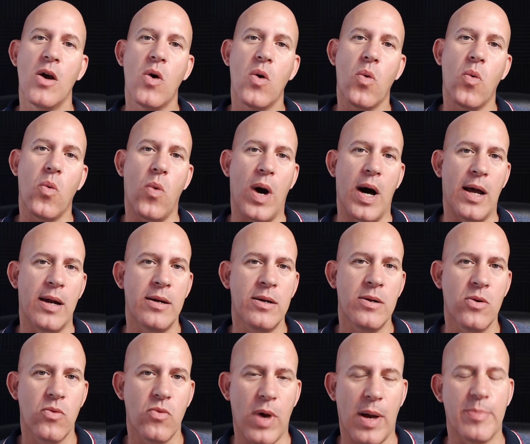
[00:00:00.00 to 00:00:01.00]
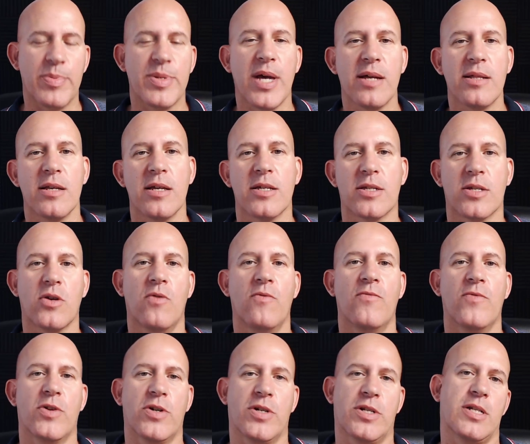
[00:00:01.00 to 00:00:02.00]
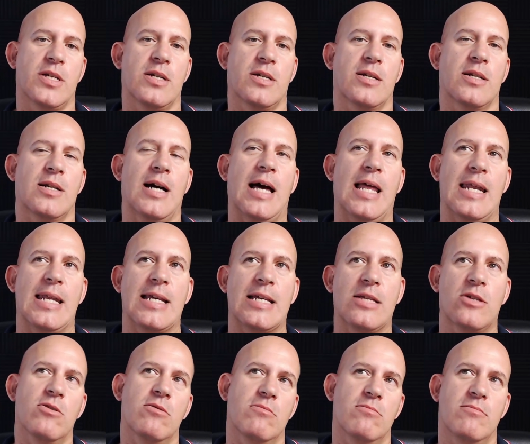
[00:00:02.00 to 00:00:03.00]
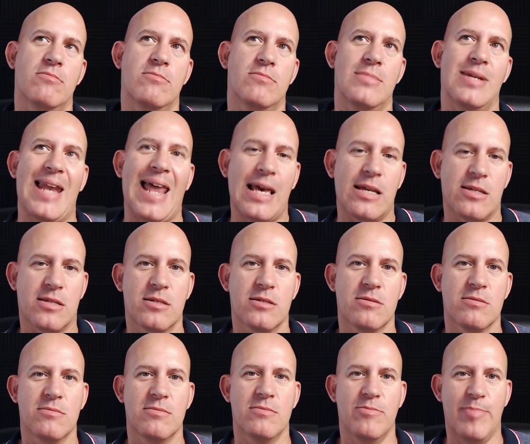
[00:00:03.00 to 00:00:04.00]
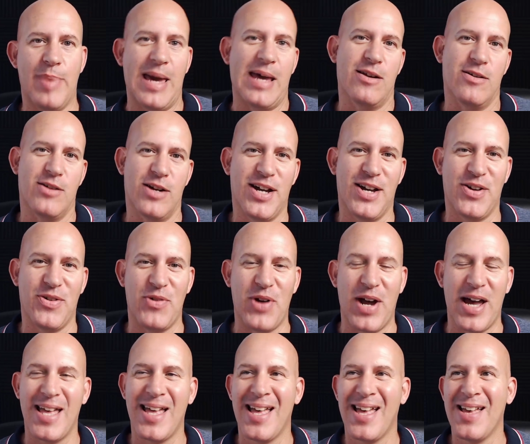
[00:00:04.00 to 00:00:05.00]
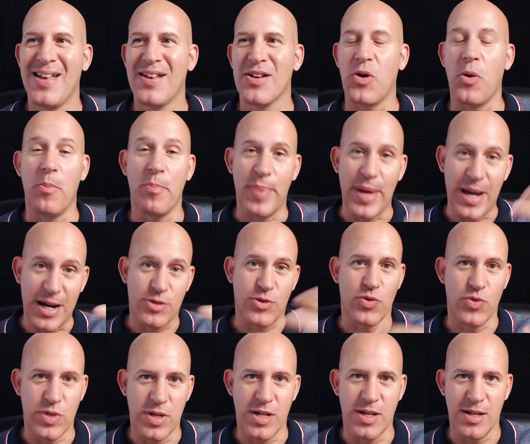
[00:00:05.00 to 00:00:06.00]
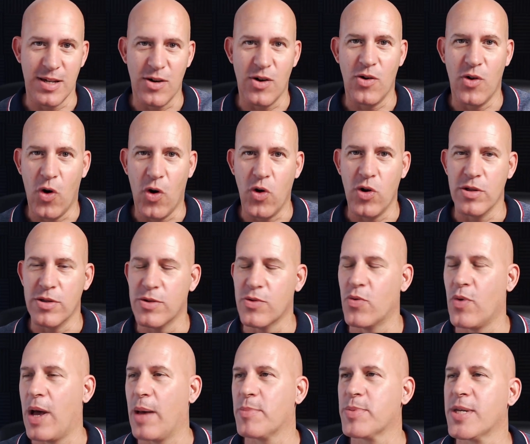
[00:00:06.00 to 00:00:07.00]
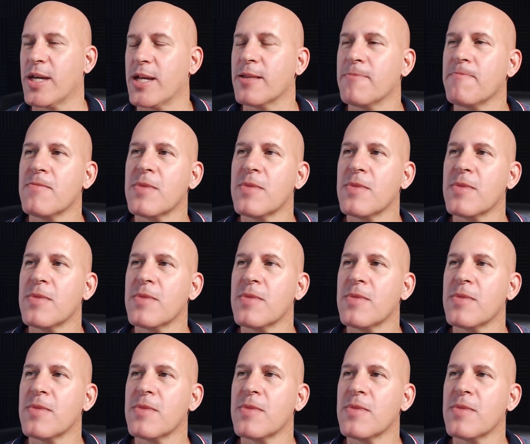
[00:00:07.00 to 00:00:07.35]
one website is converting a little less better, right? Compared to the old website.